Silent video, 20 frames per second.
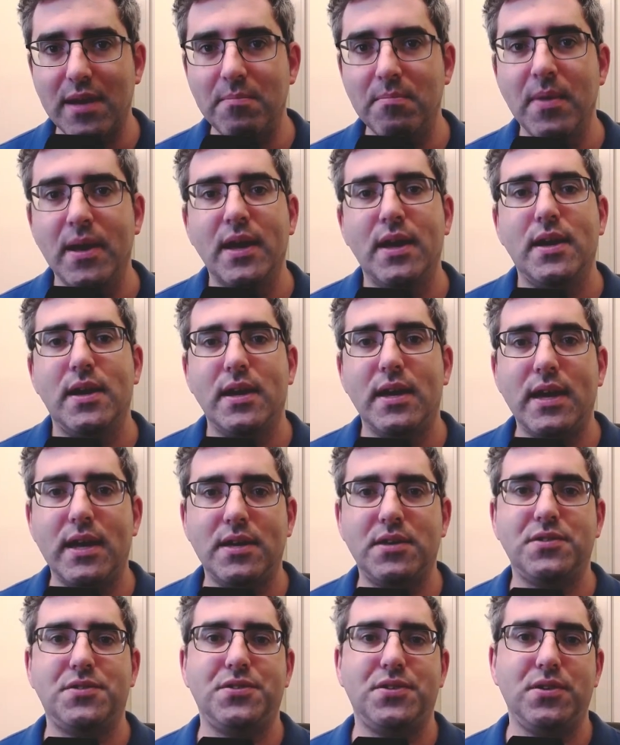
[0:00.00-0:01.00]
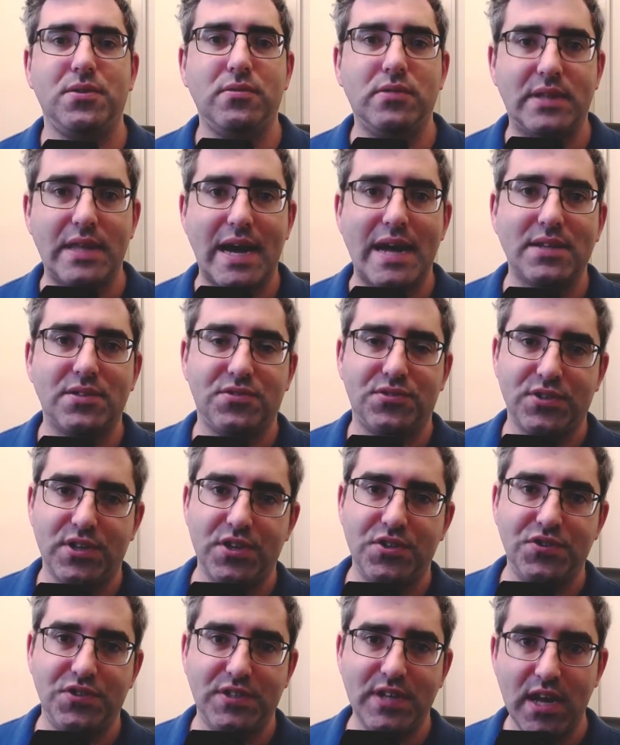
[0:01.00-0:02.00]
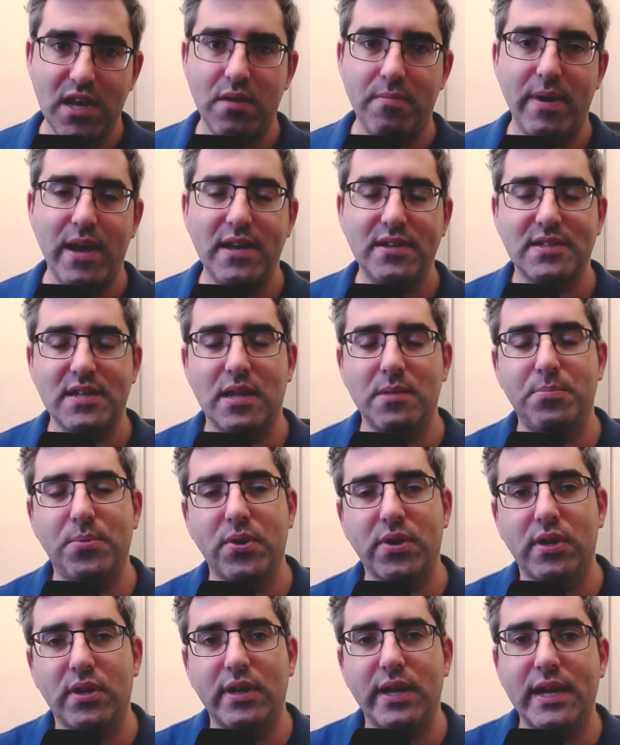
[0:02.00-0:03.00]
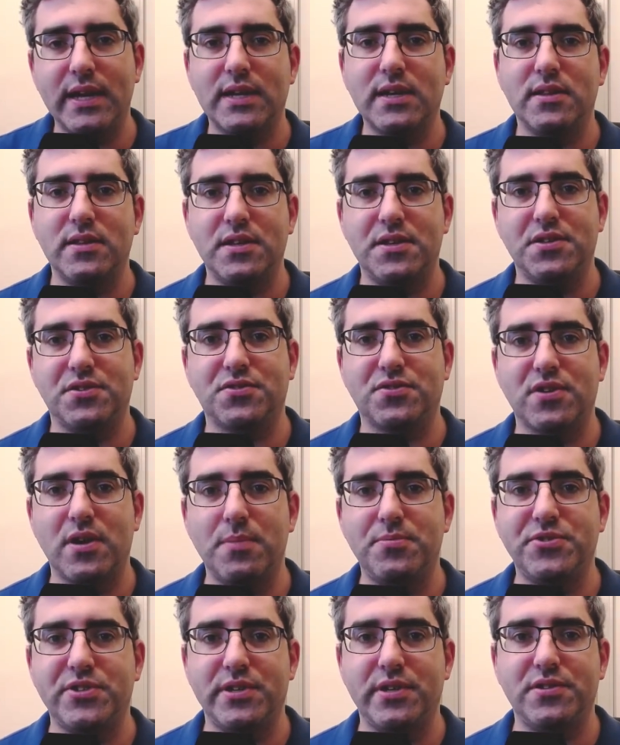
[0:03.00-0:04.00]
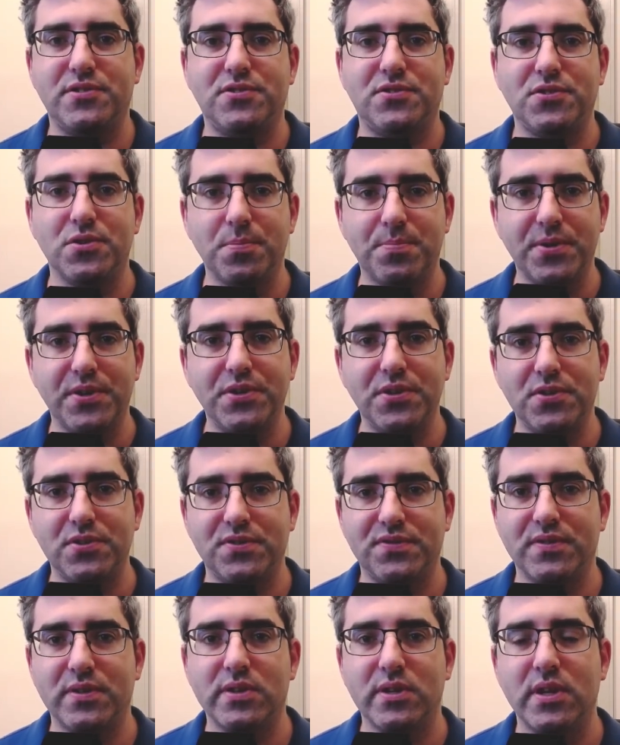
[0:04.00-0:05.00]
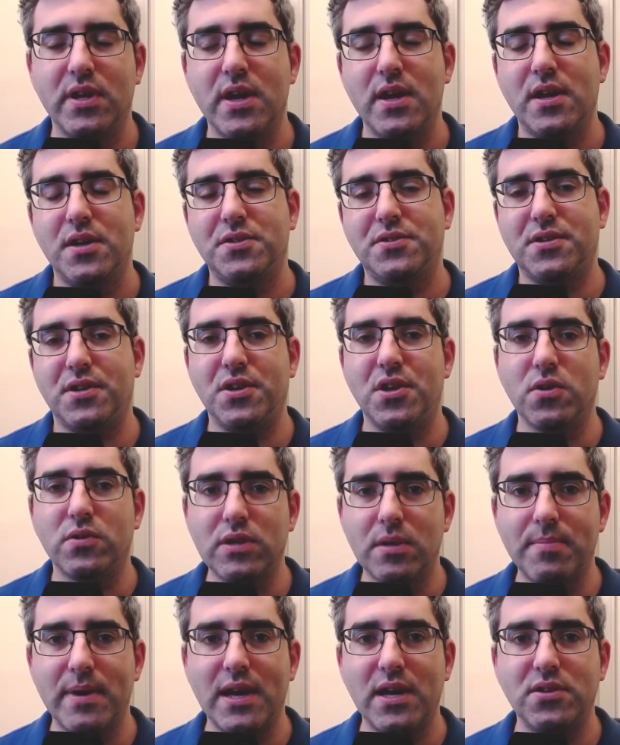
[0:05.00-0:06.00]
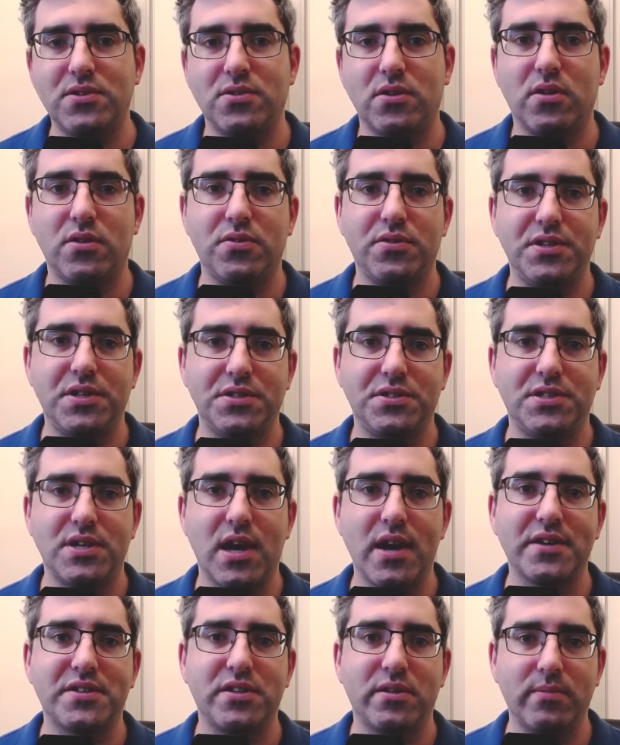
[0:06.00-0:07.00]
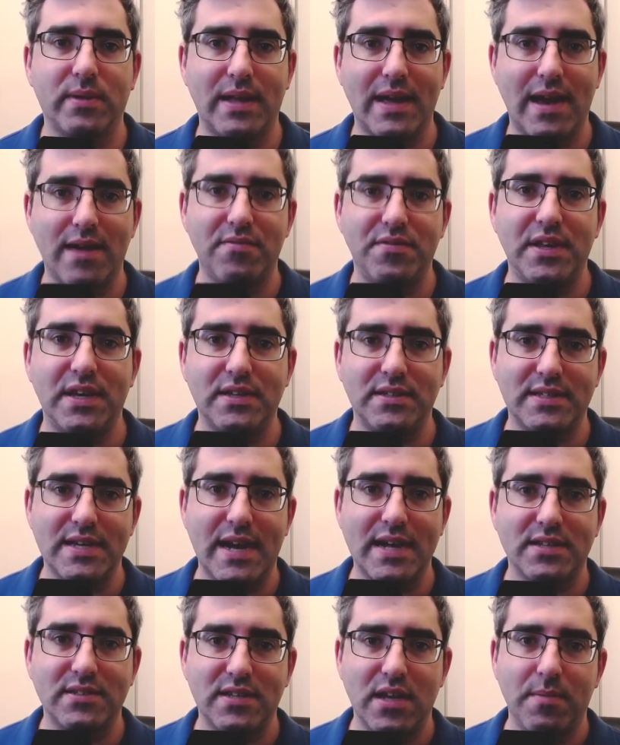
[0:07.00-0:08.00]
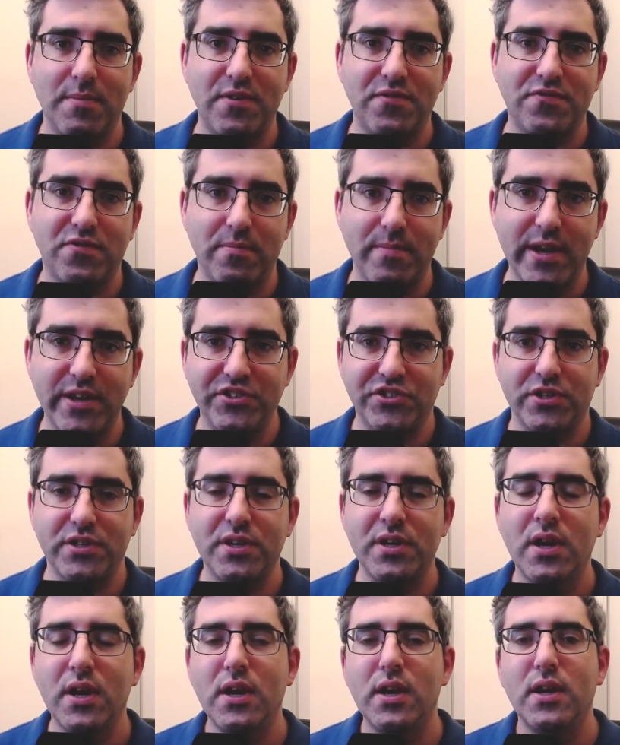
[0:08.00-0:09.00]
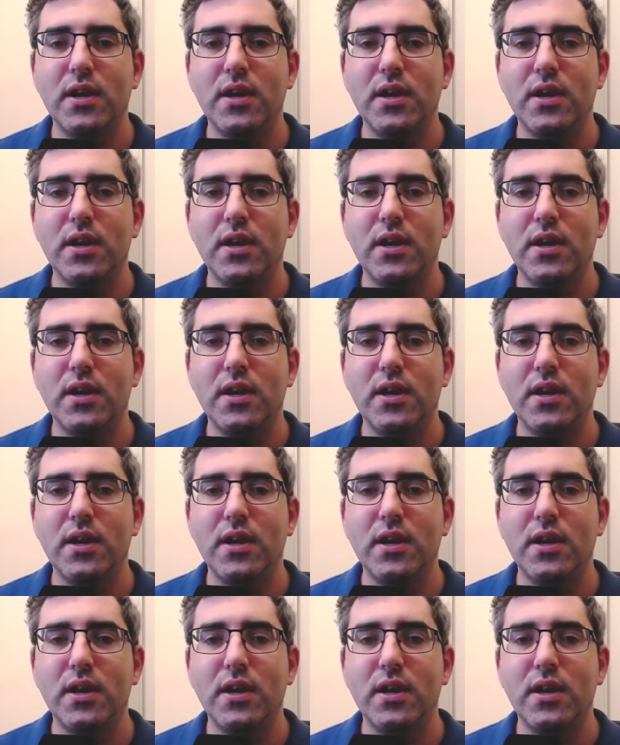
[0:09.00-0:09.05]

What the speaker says: name into that search database. I'll put a link in the description. It's super useful to know about, although your doctor will have the exact same information.